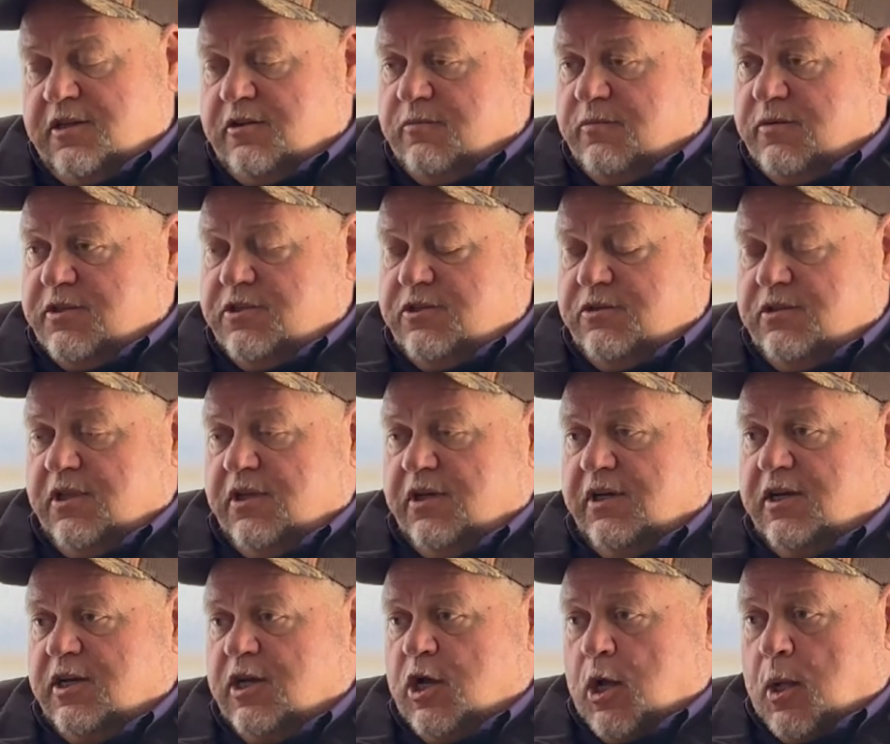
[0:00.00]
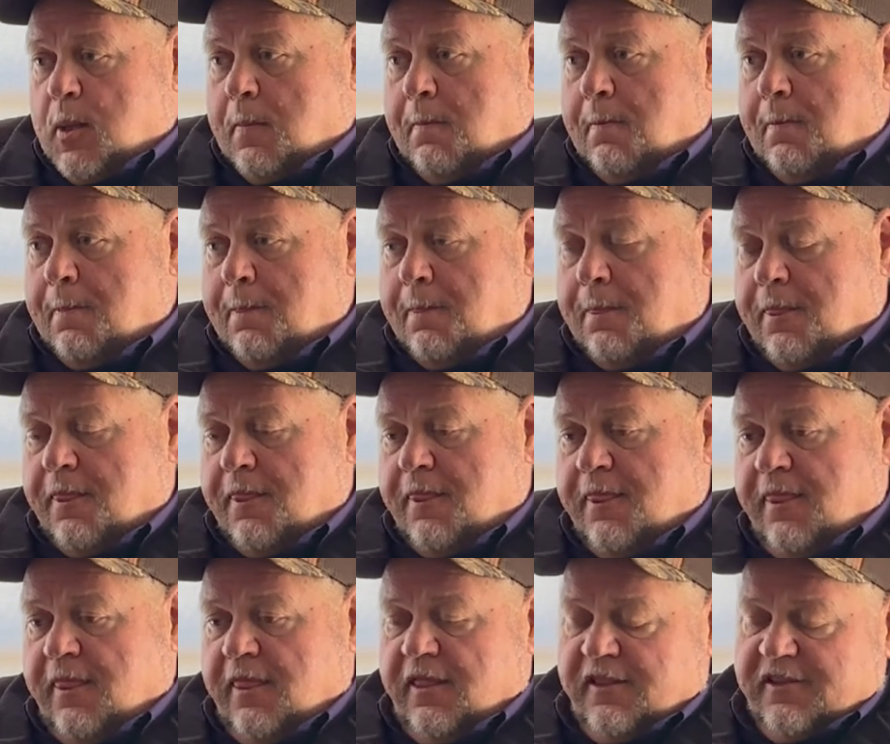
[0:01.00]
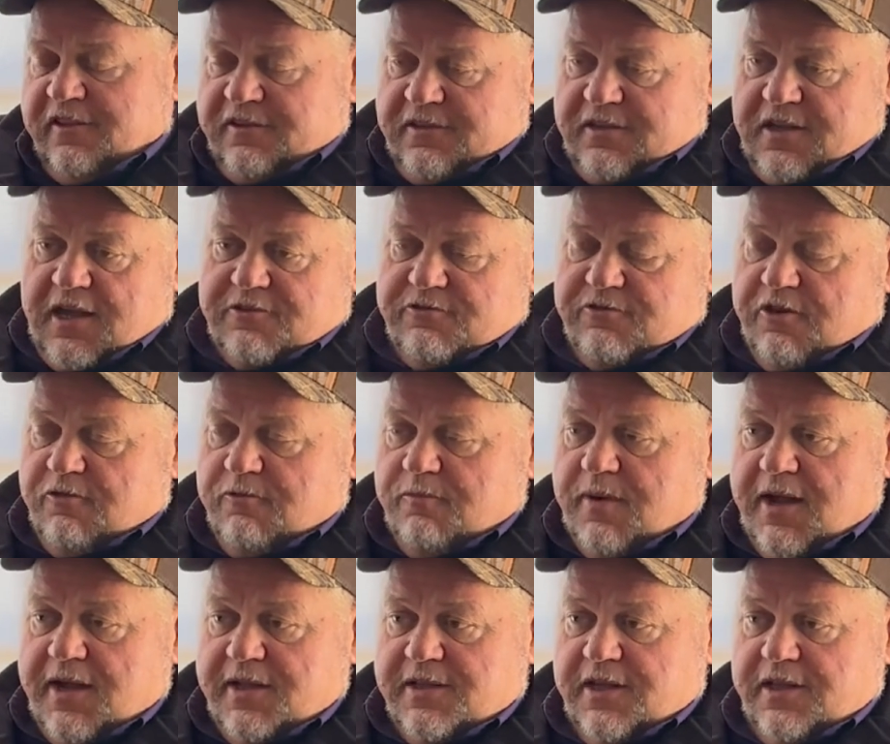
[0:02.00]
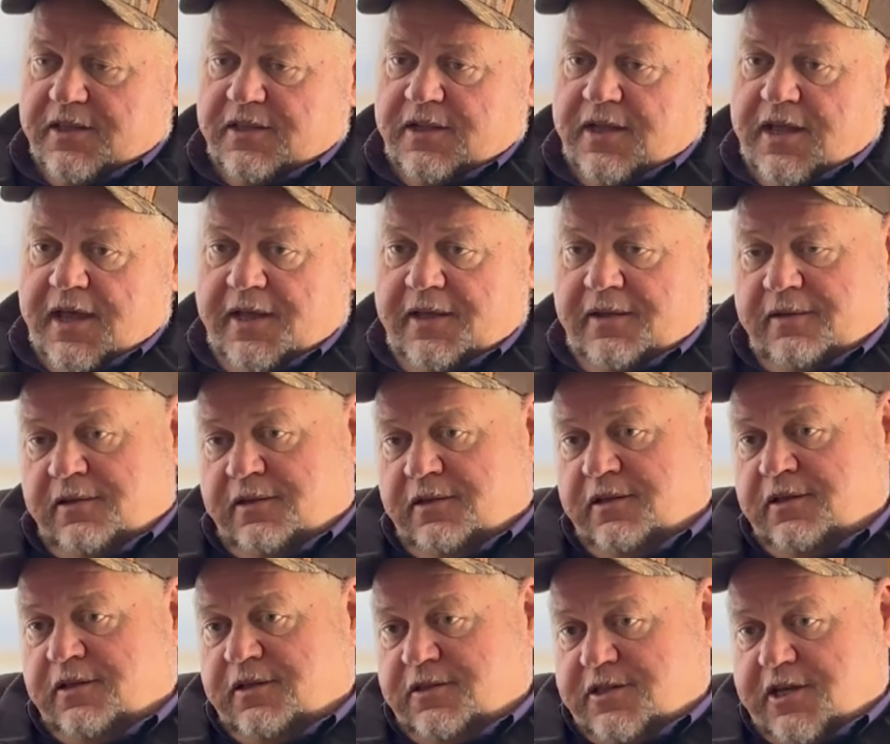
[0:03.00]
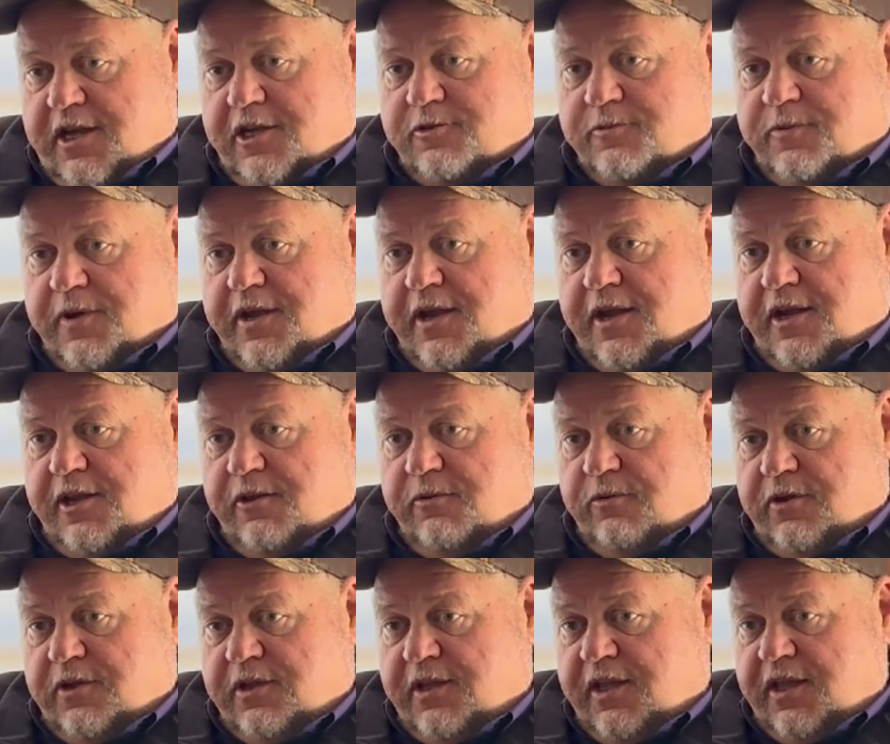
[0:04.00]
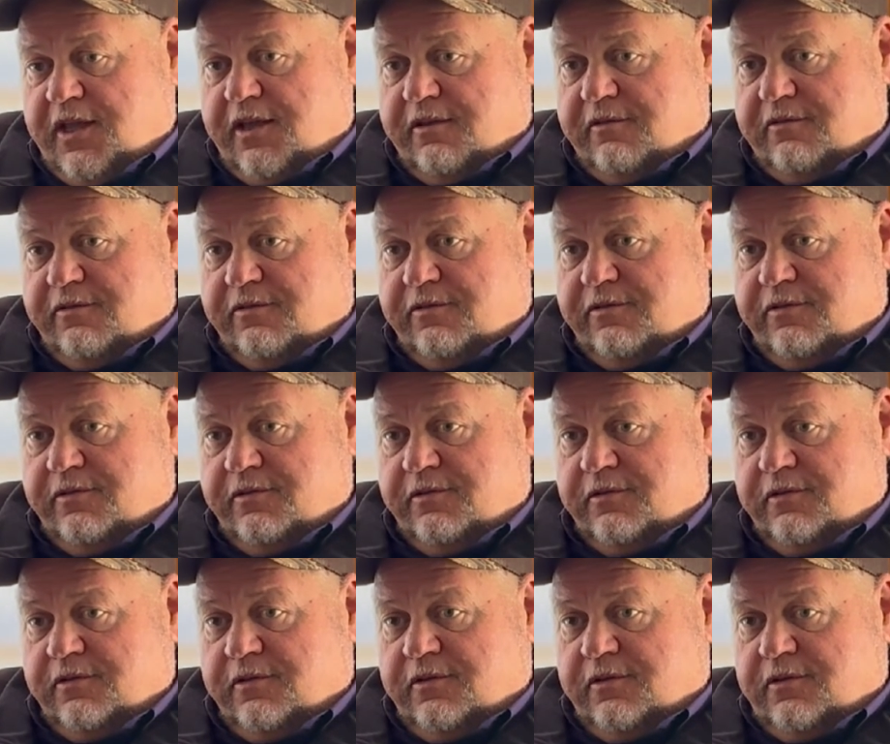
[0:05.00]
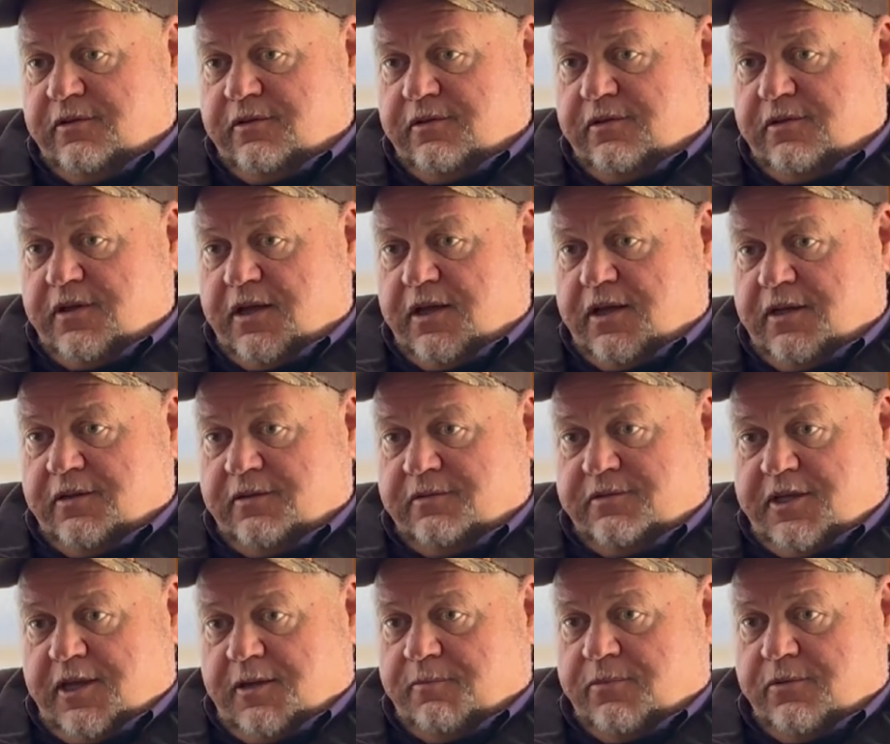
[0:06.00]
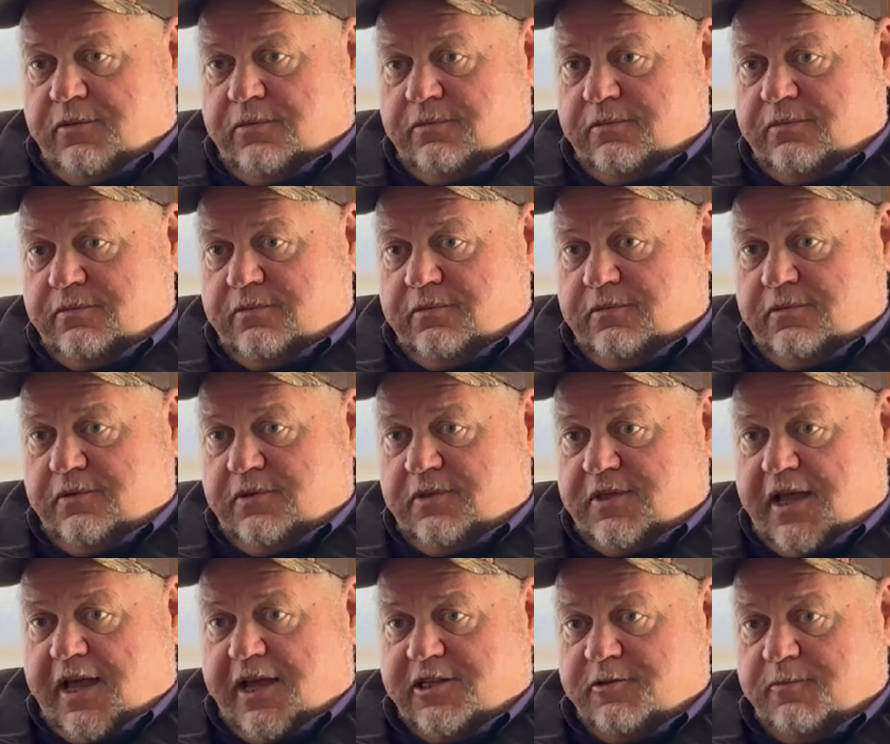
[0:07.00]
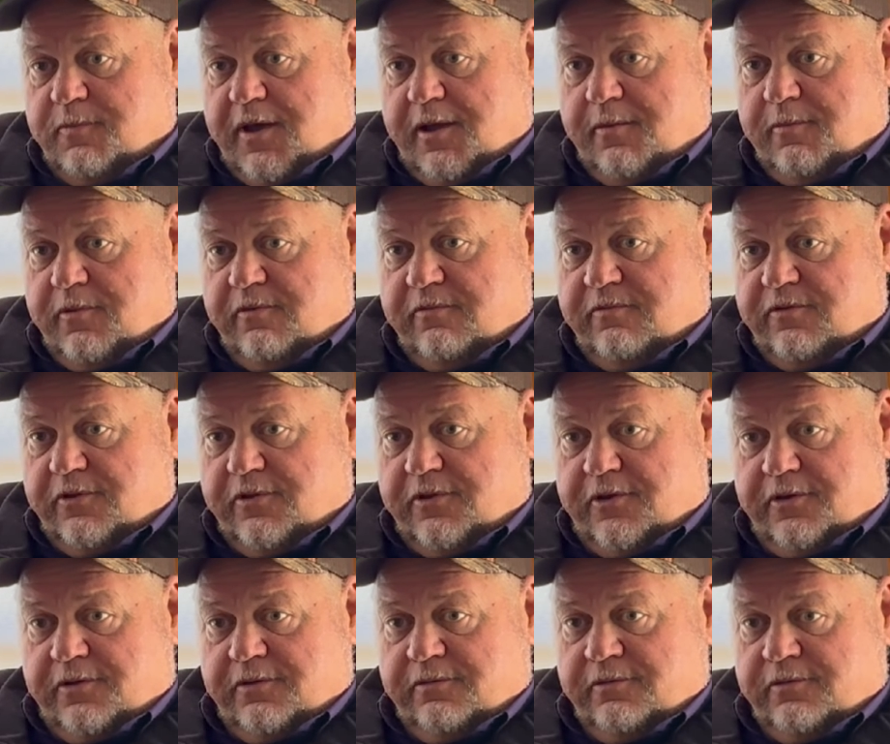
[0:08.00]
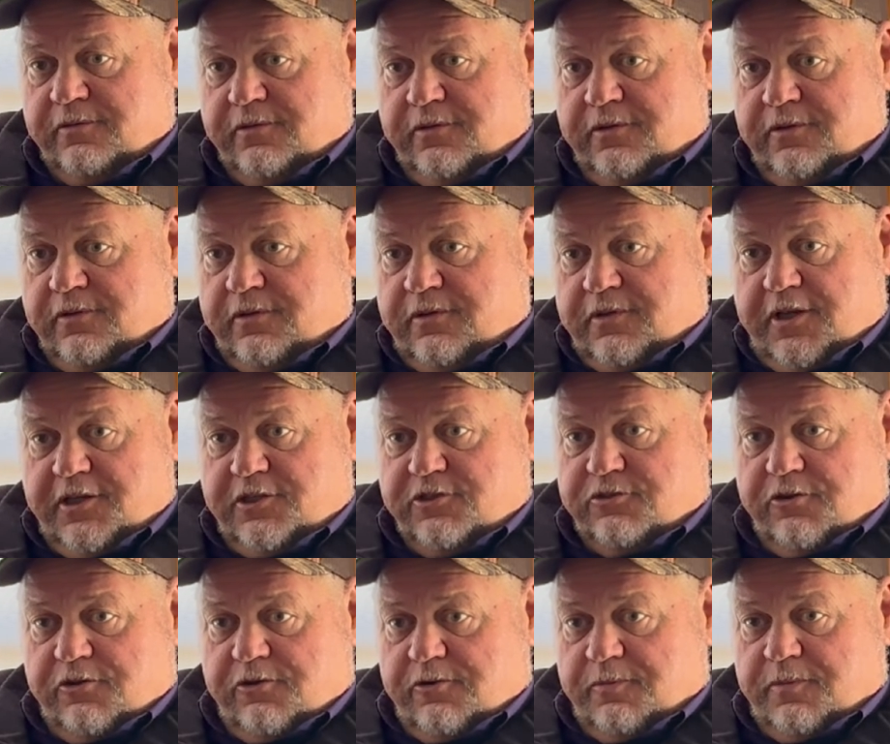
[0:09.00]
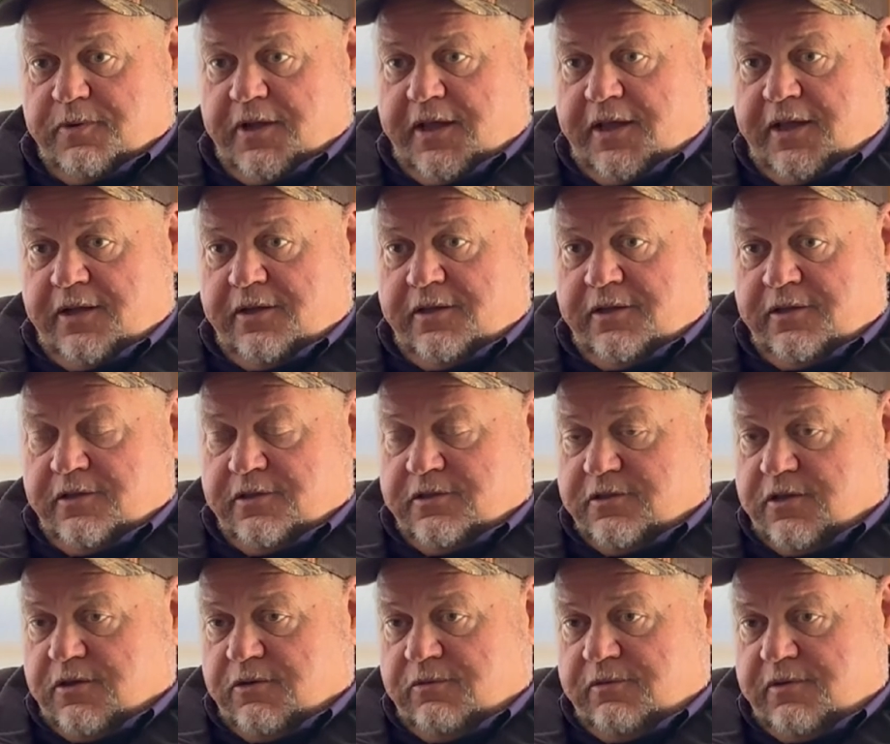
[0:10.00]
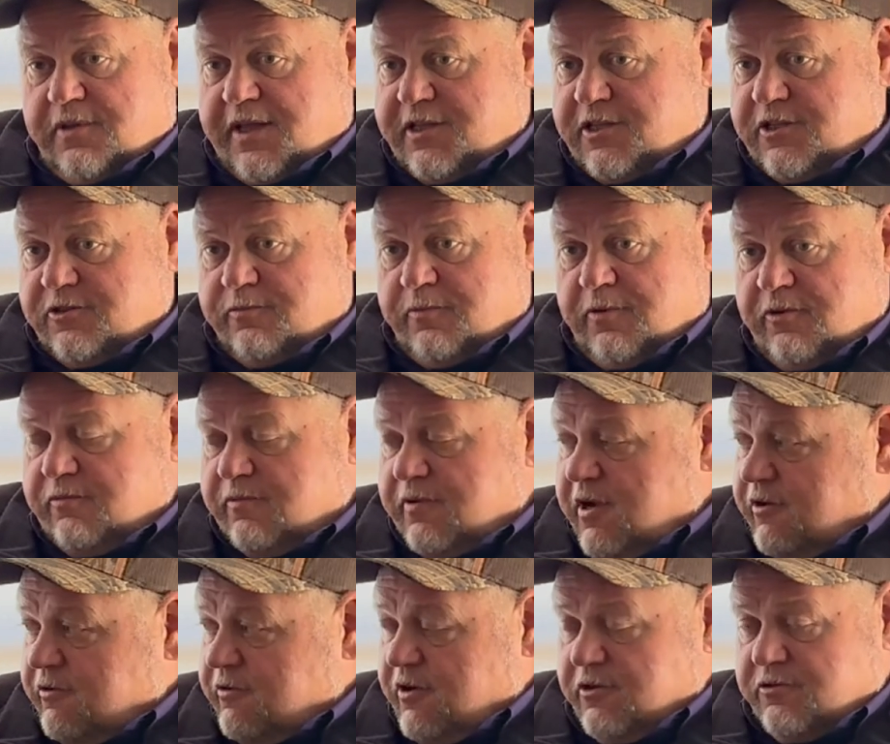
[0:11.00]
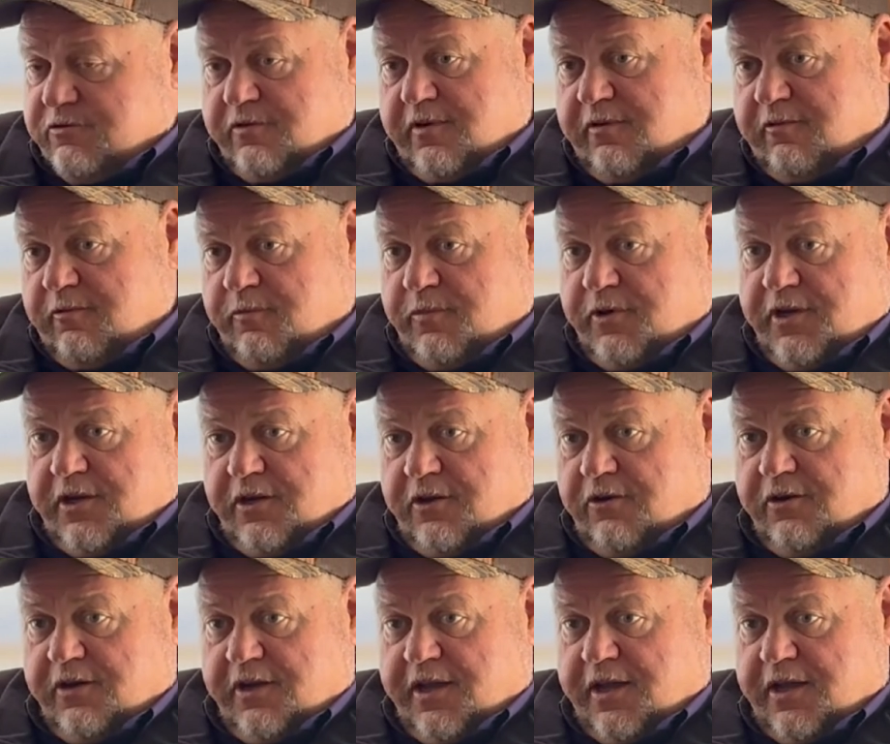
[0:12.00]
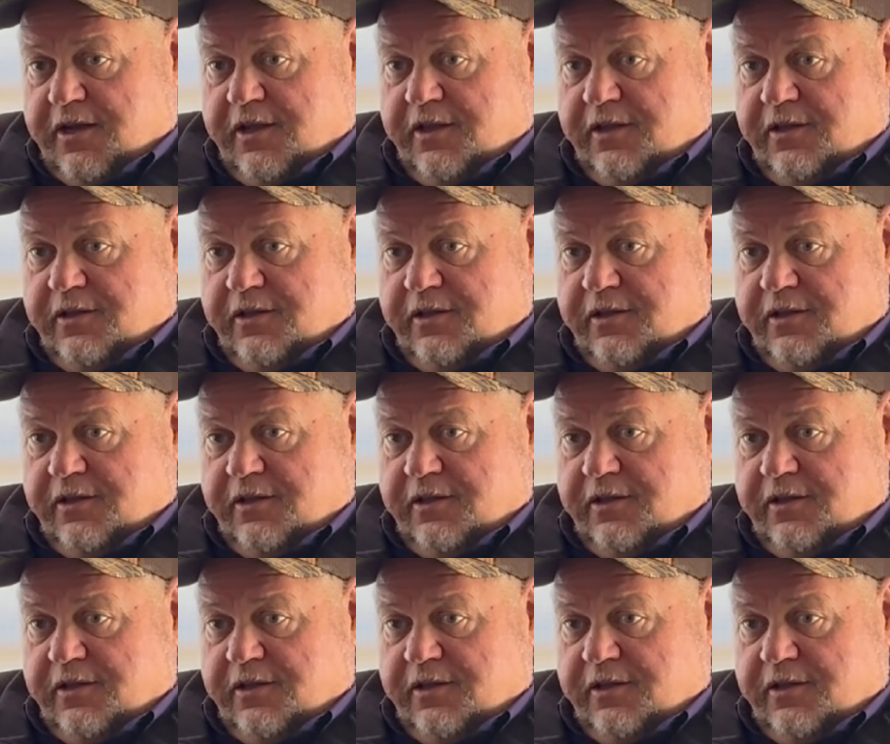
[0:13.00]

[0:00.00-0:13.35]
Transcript: But you look, I drove by it the other night. Jasper County wouldn't give Temple the tax abatement for their extruder plant. So they just moved right across the river and put it in Hardin County.